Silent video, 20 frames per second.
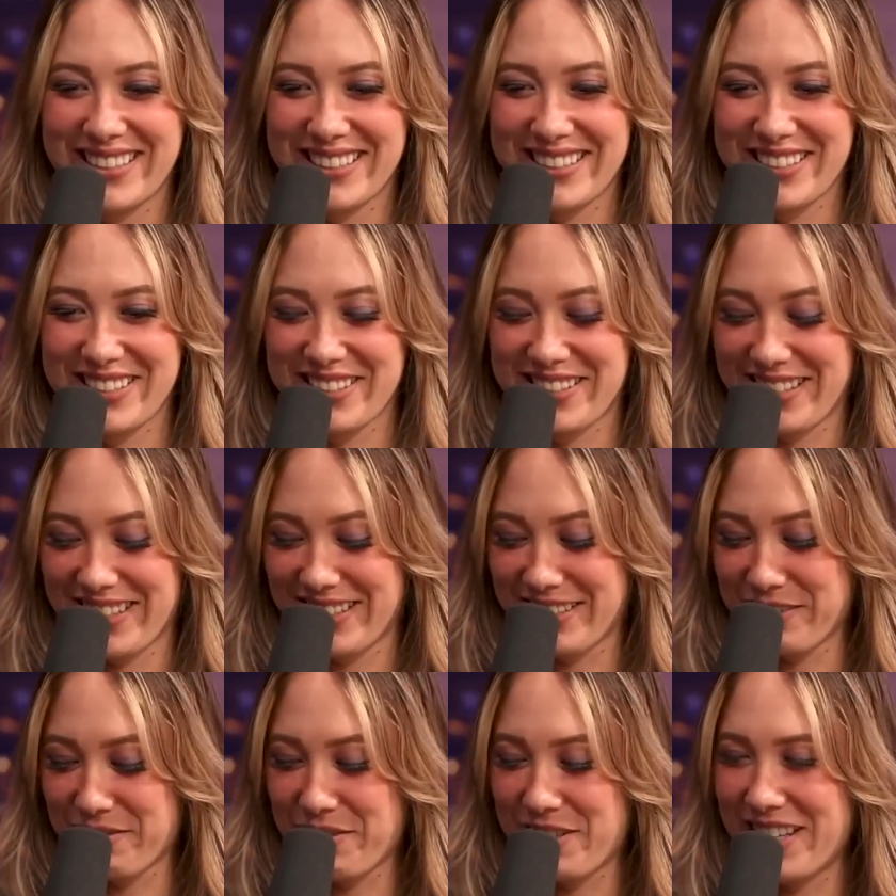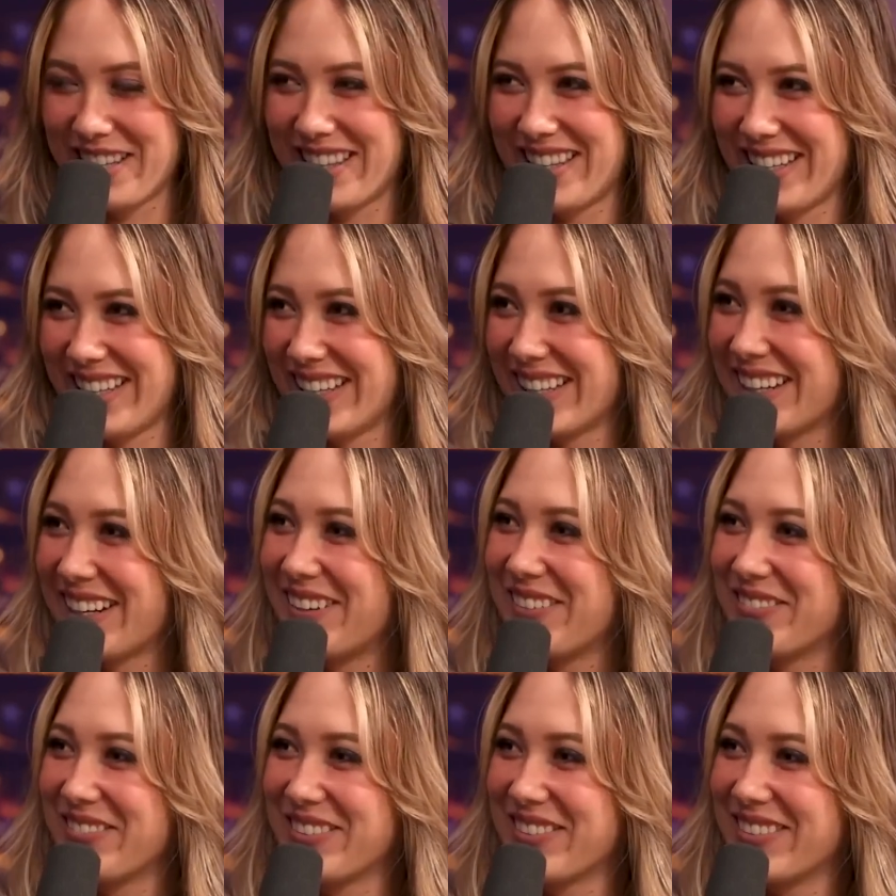He just thinks one thing and
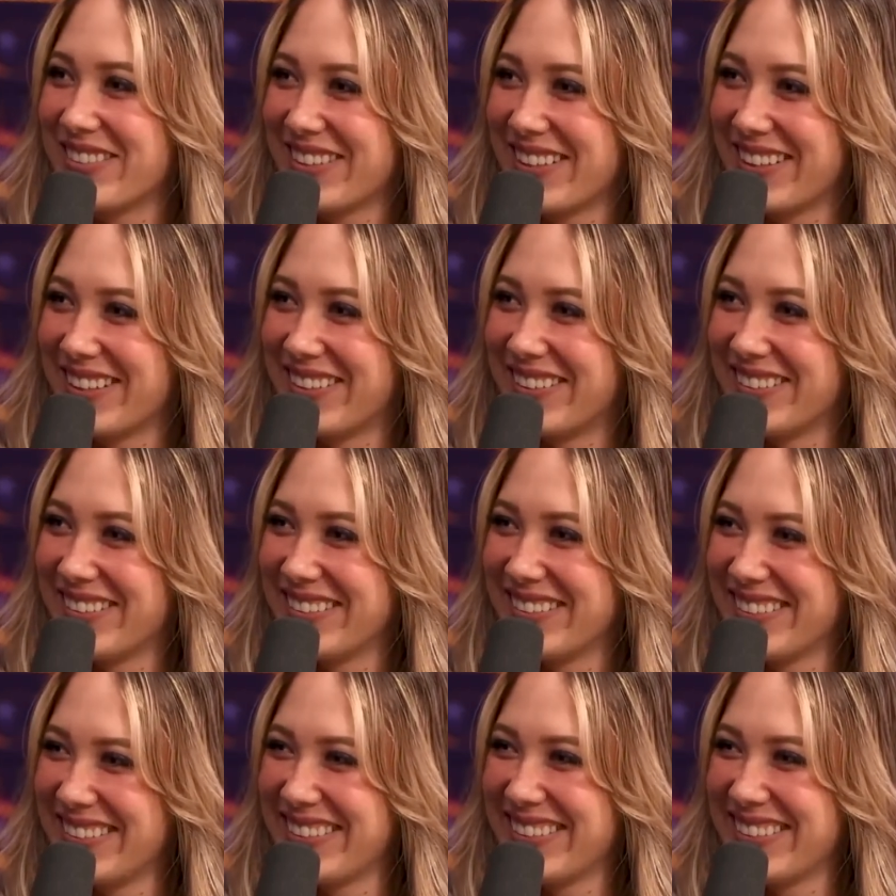I'm, you know.